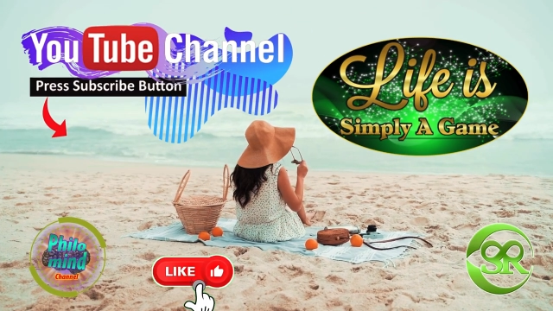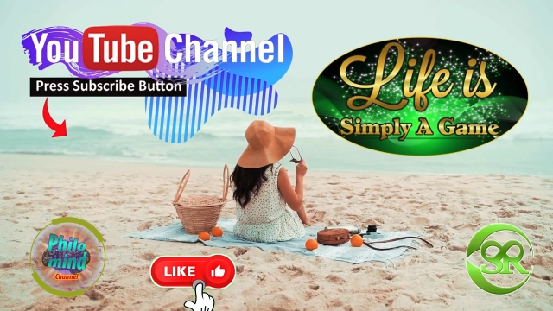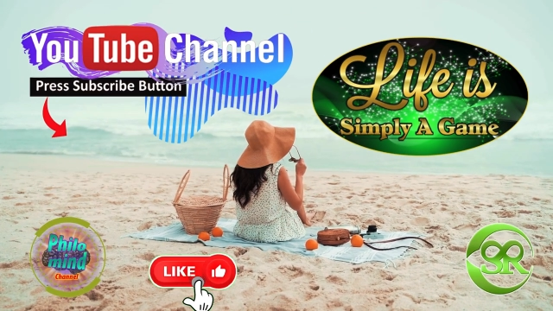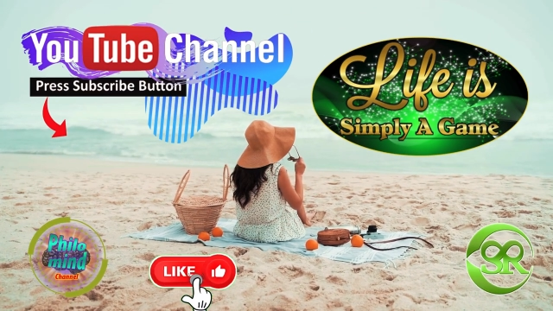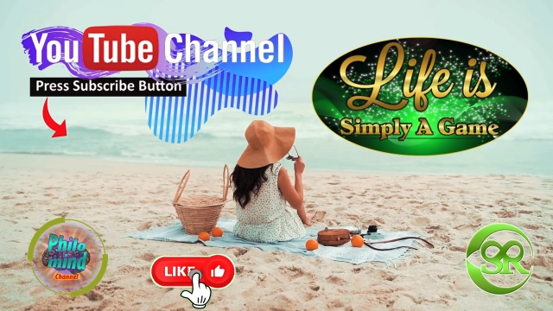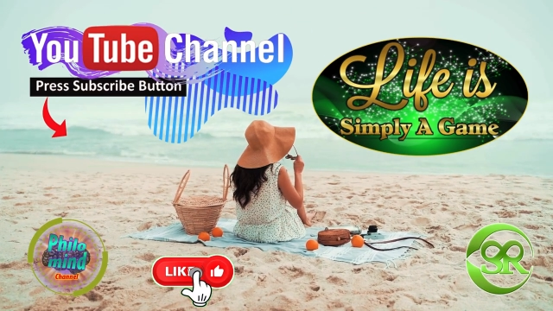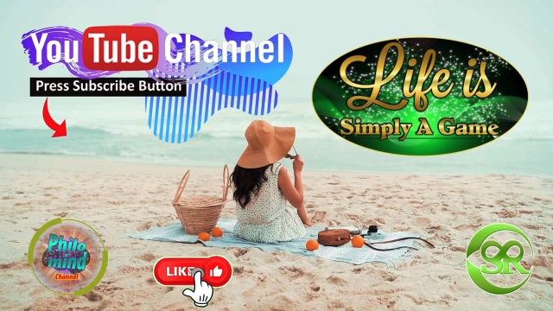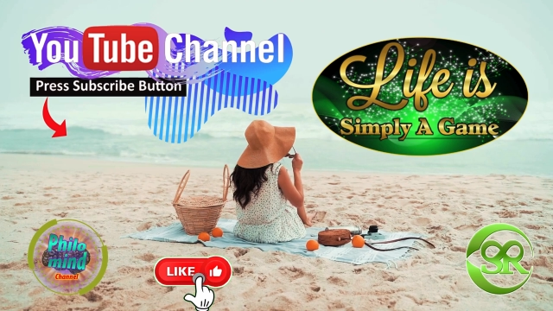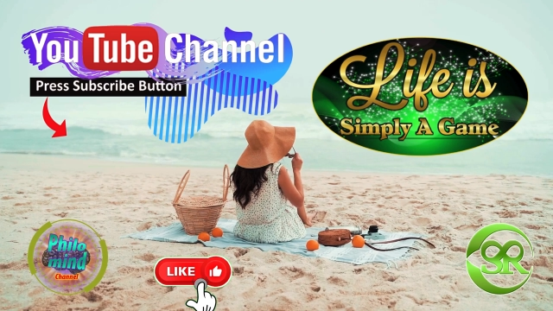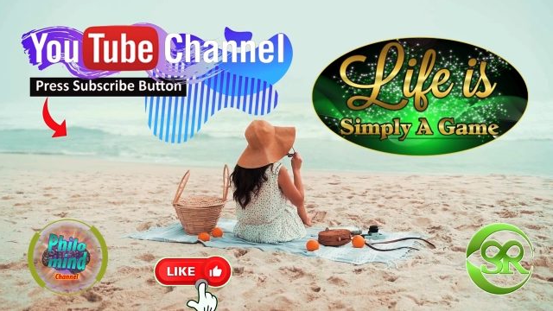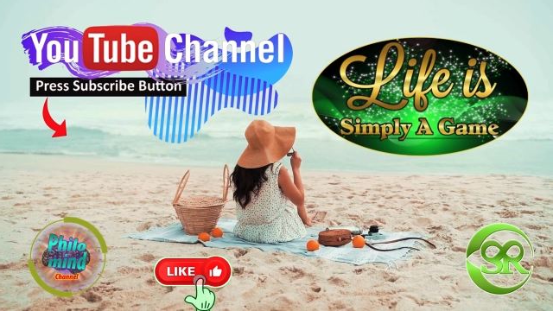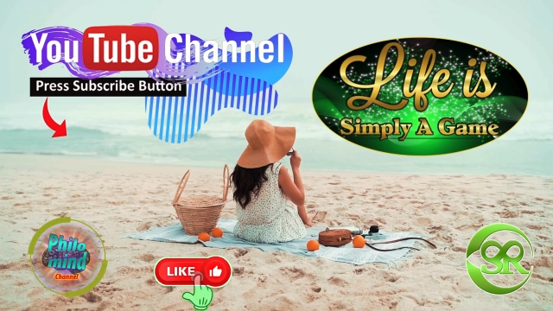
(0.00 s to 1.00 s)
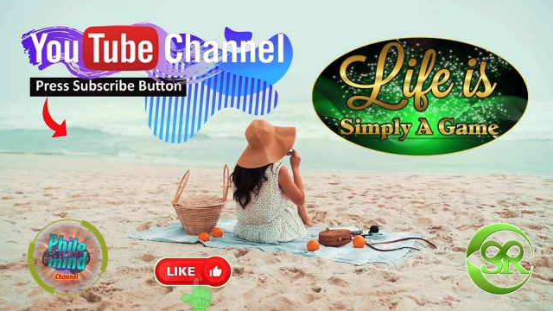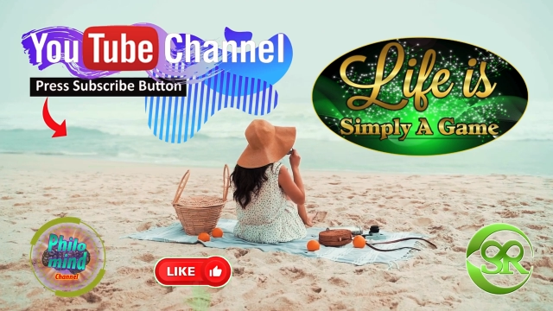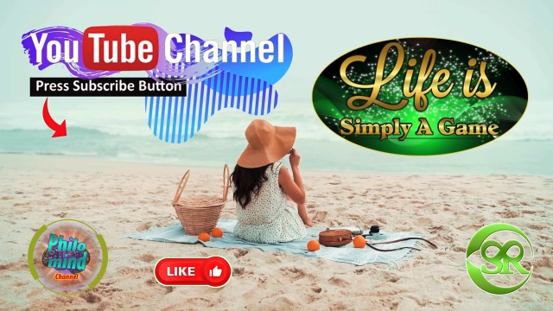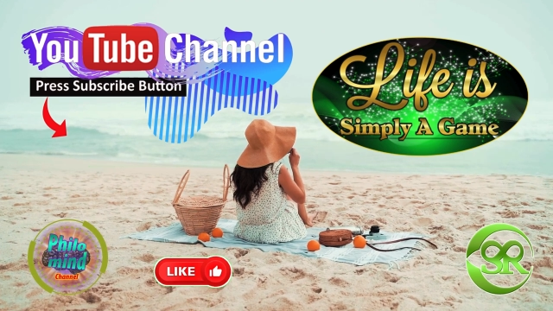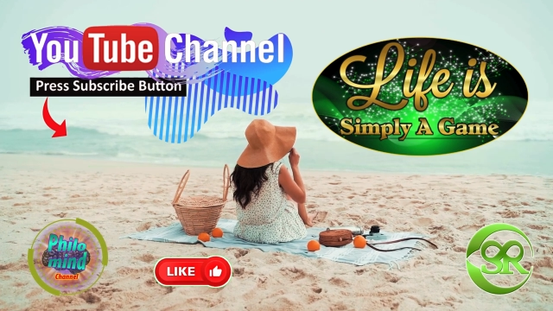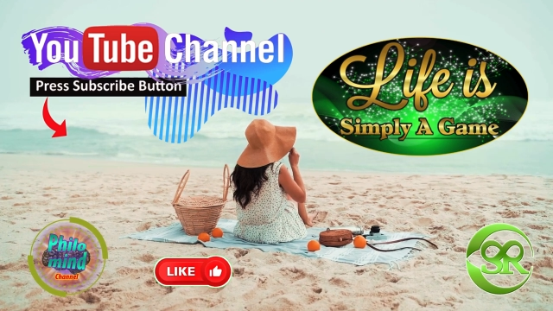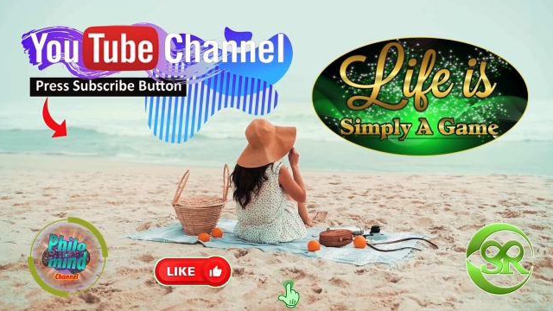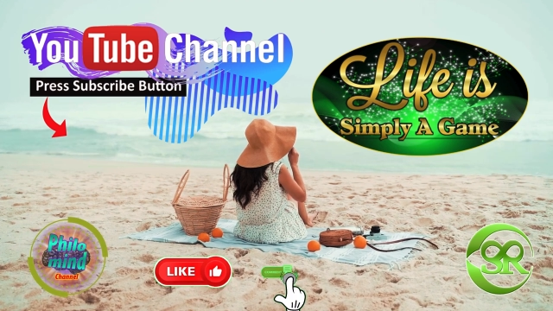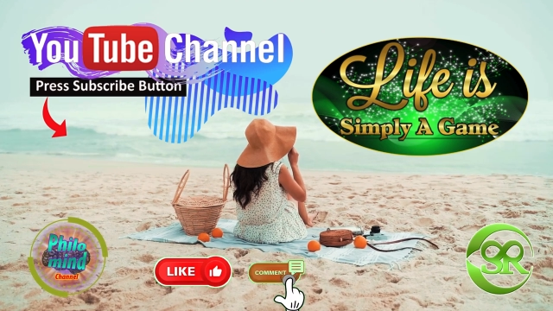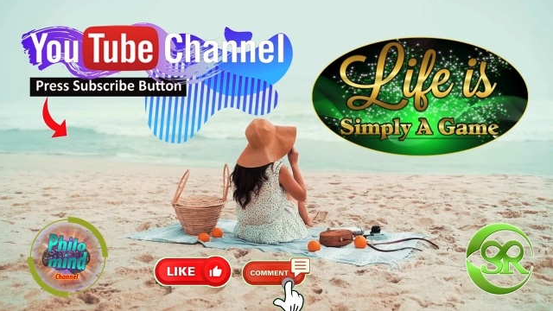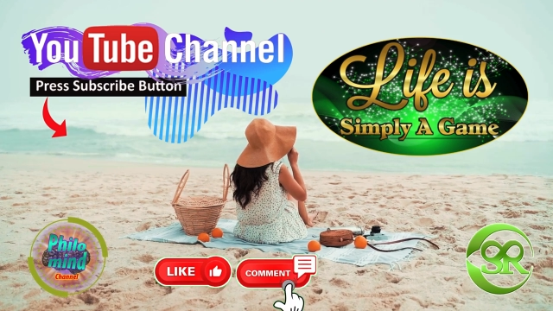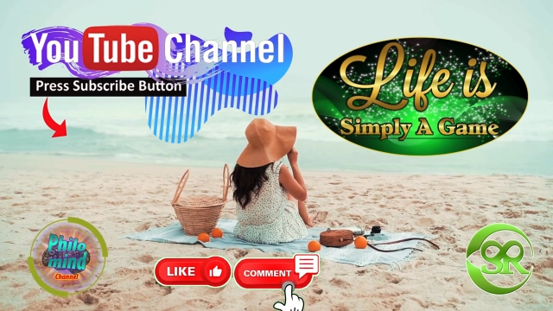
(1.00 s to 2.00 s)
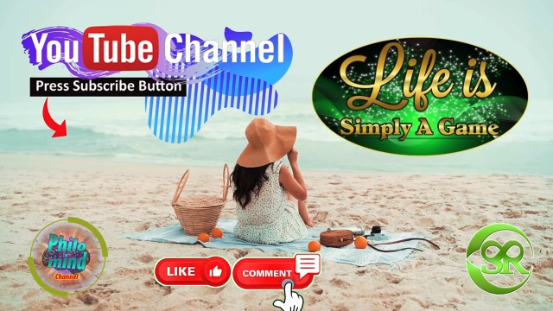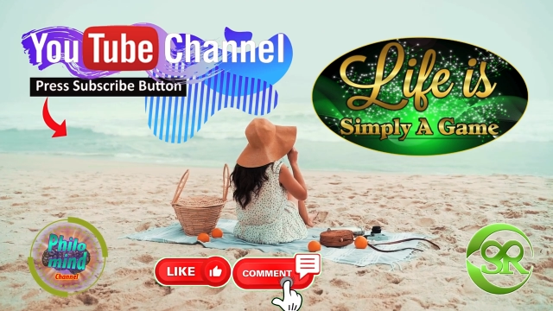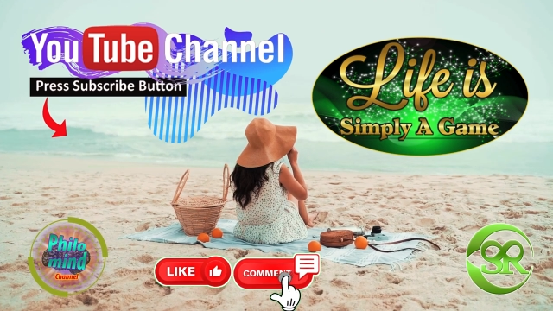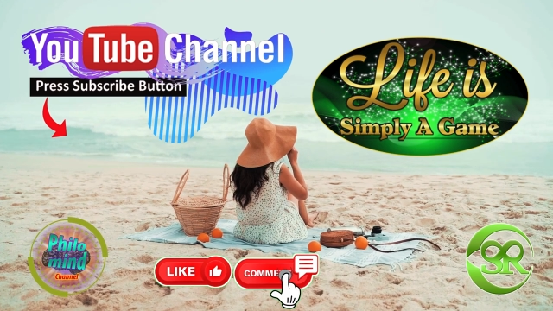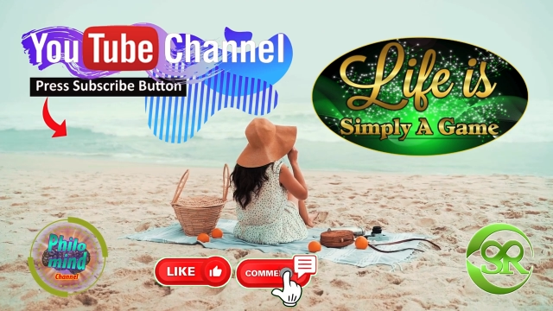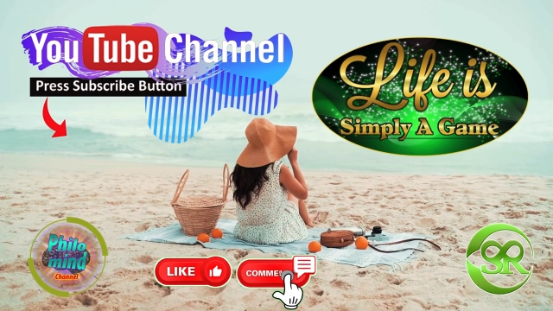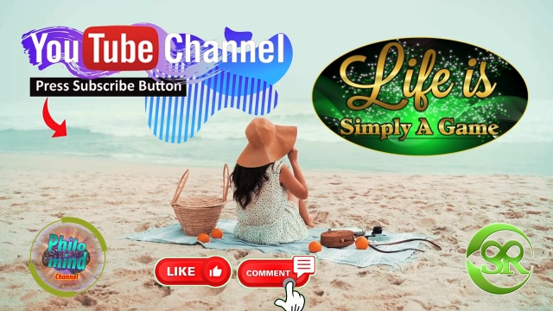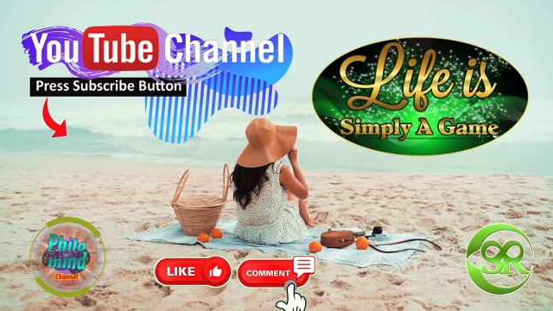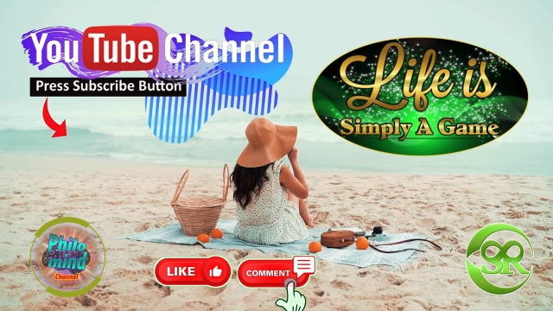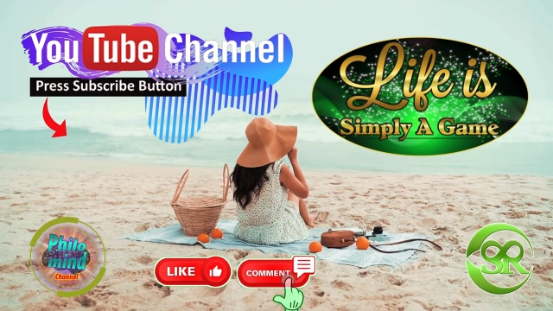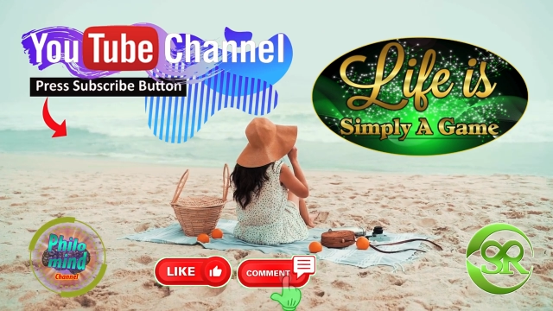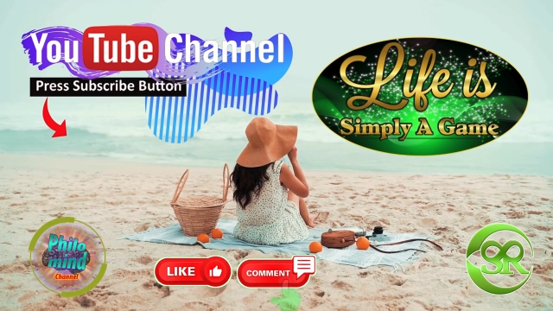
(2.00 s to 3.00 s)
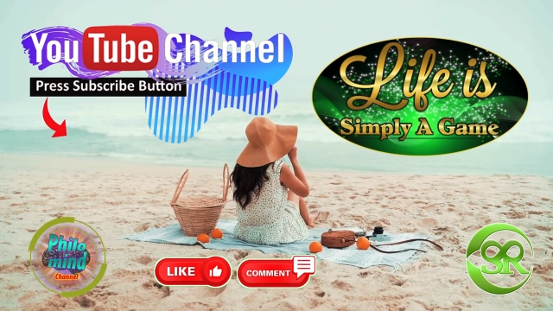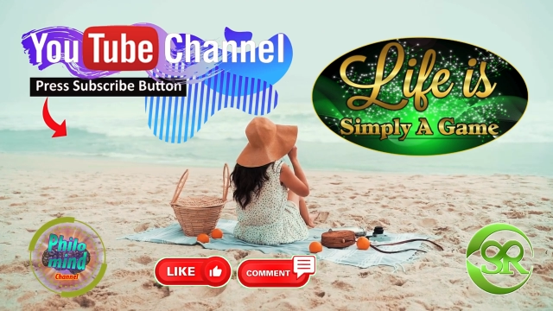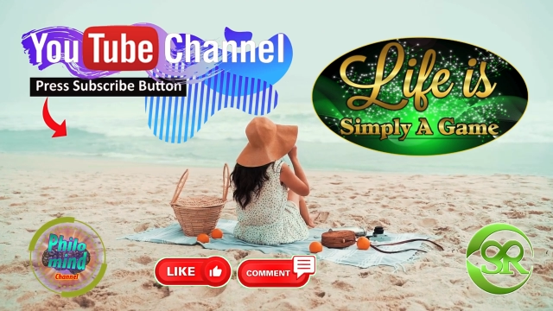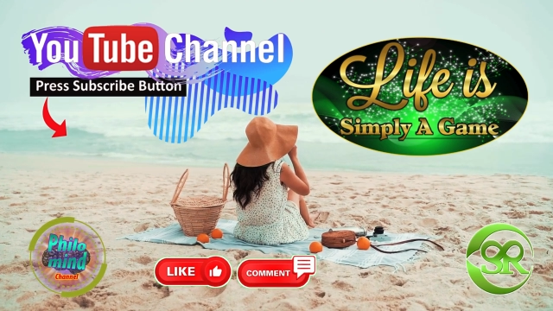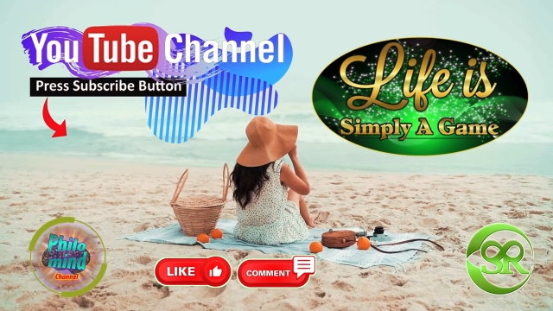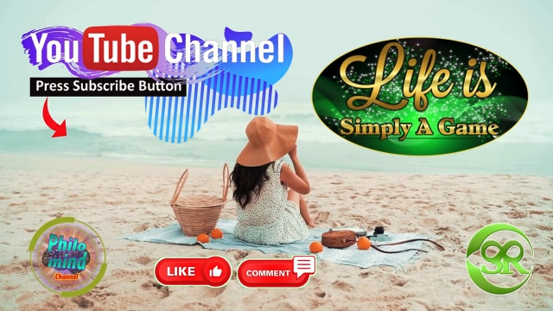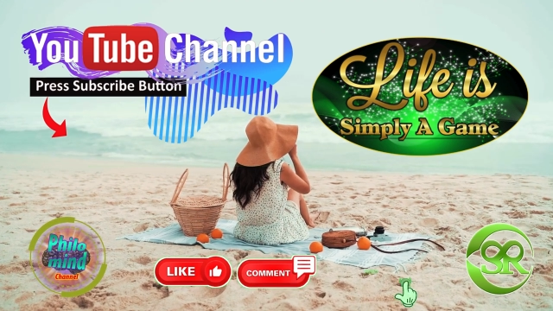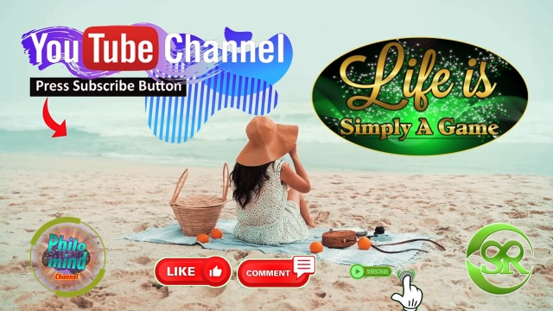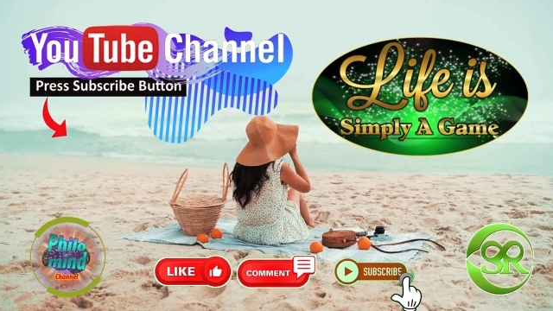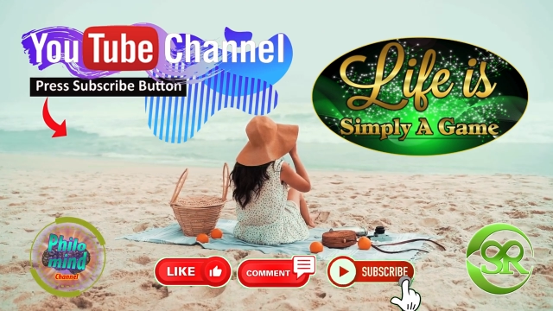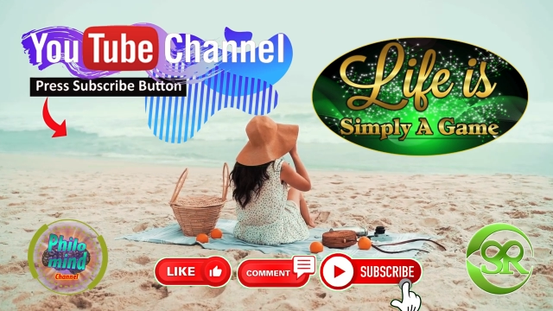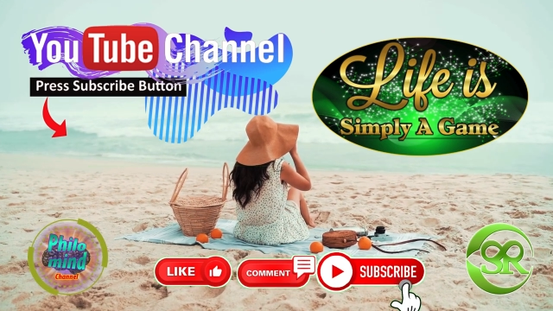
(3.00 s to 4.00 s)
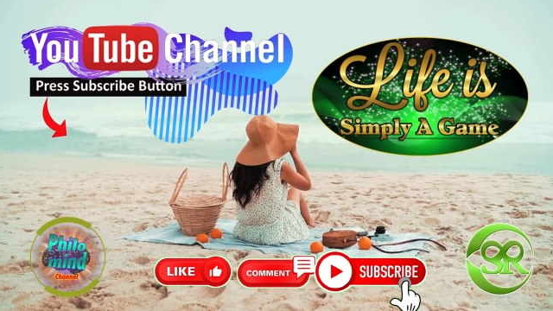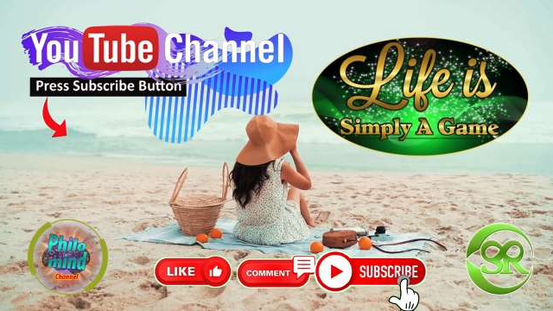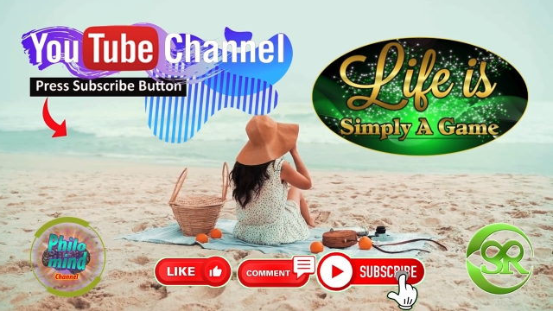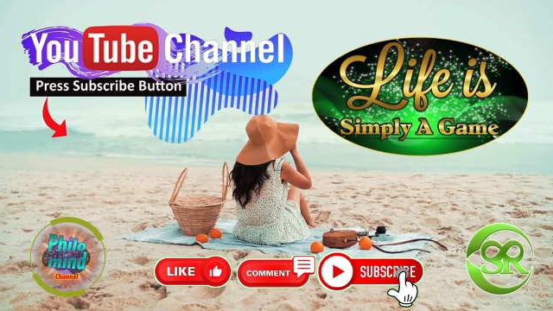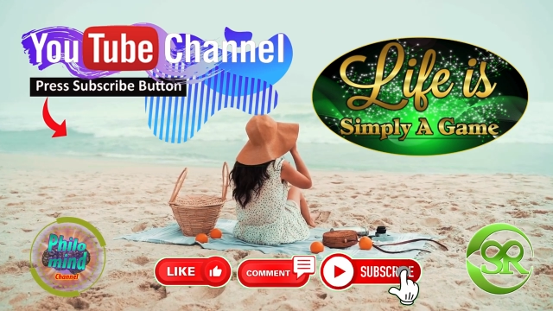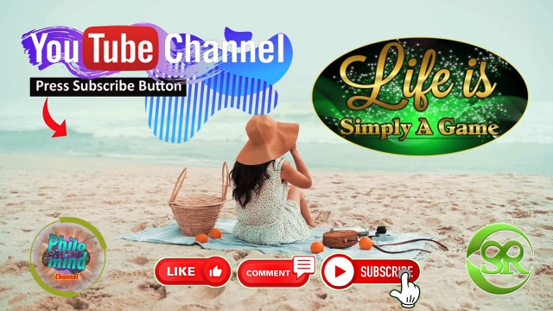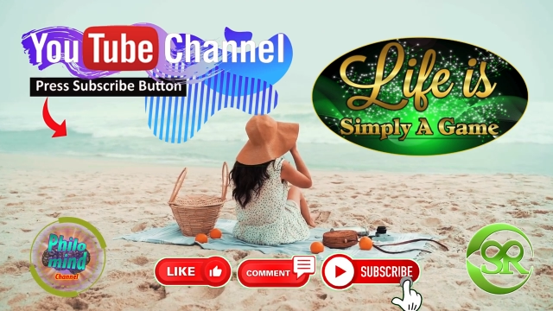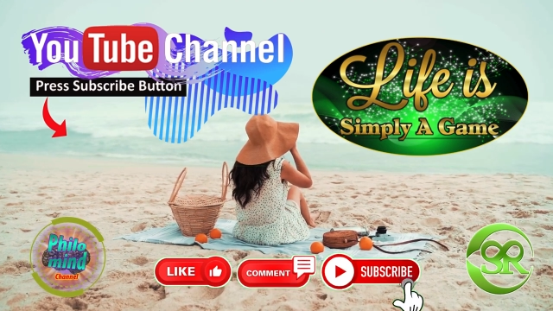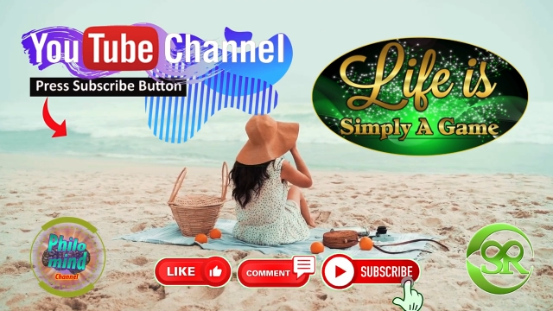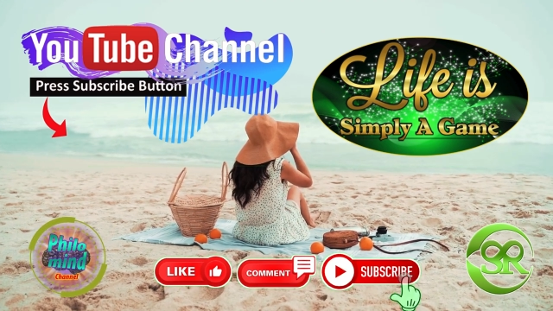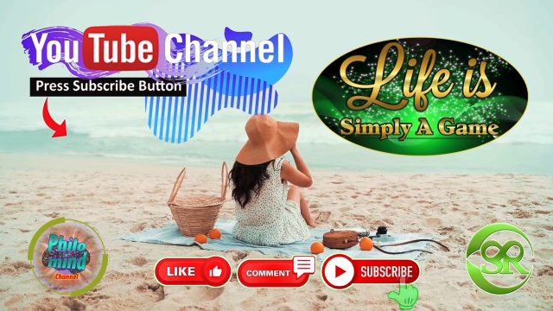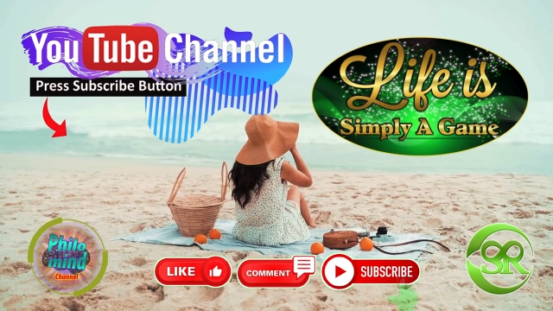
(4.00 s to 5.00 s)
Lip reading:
Nobody's mouth can be seen.